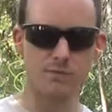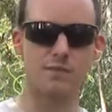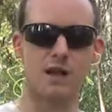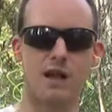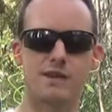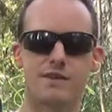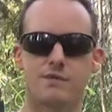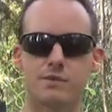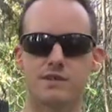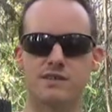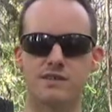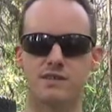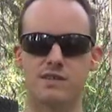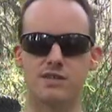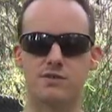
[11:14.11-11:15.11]
I did
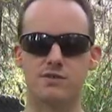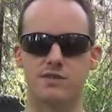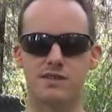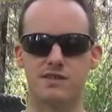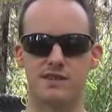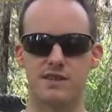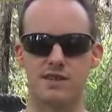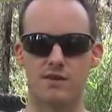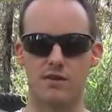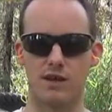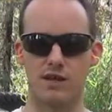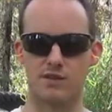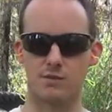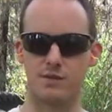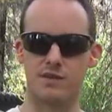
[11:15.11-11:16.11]
recently use this in a
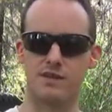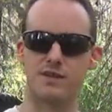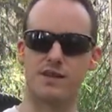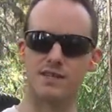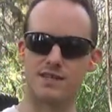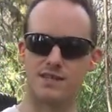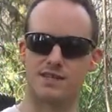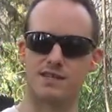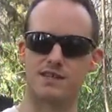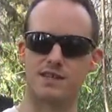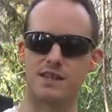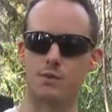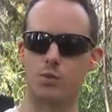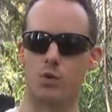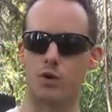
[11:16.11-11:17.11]
class with a
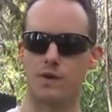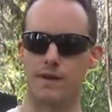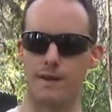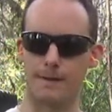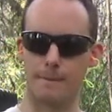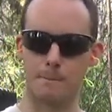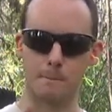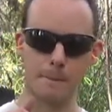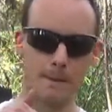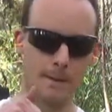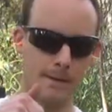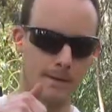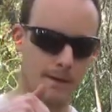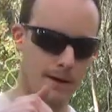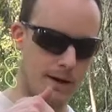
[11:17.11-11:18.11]
96A1 and
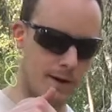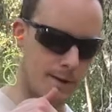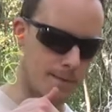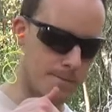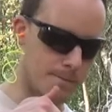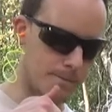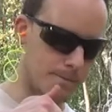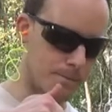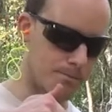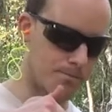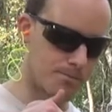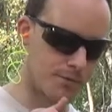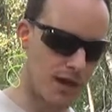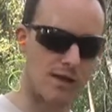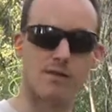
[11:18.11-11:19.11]
um,
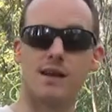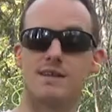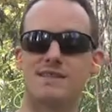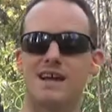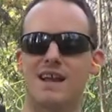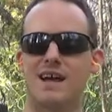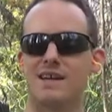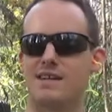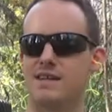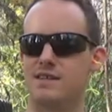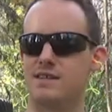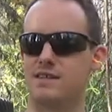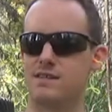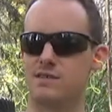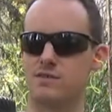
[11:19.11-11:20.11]
I like that I can
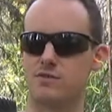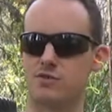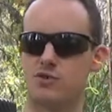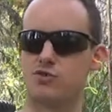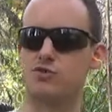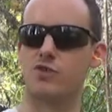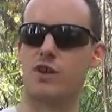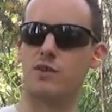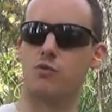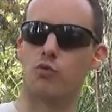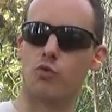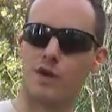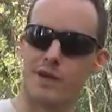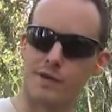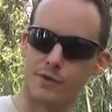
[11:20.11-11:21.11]
still use a
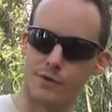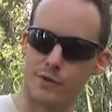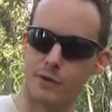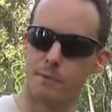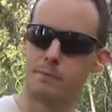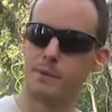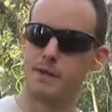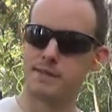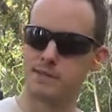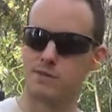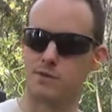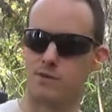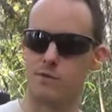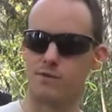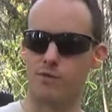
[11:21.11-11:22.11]
railed
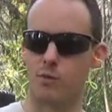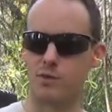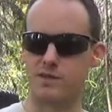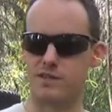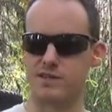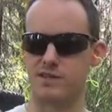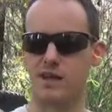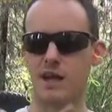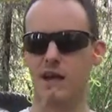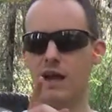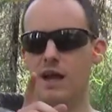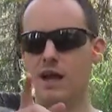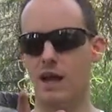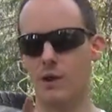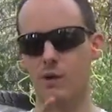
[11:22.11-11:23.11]
pistol for this.
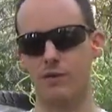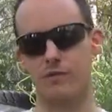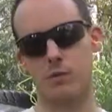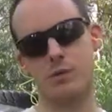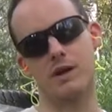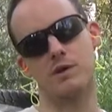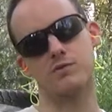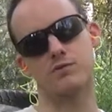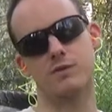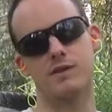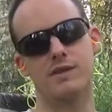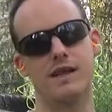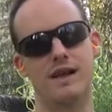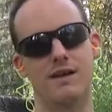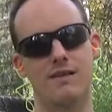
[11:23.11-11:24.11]
However, when I was
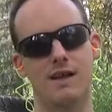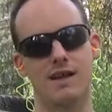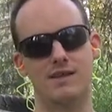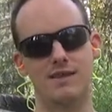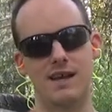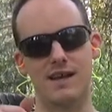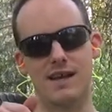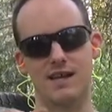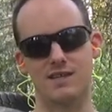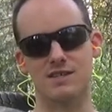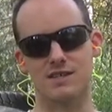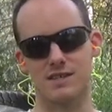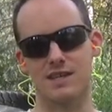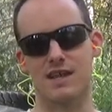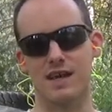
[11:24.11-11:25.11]
running that class, I
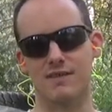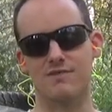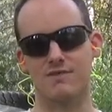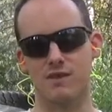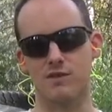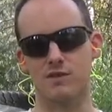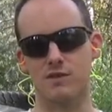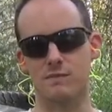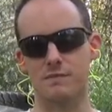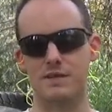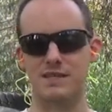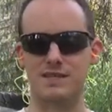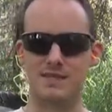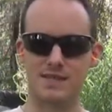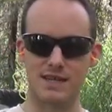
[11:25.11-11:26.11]
actually did have a little bit
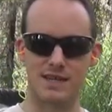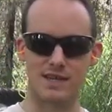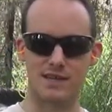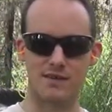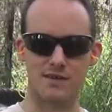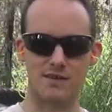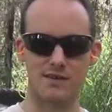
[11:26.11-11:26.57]
of sticking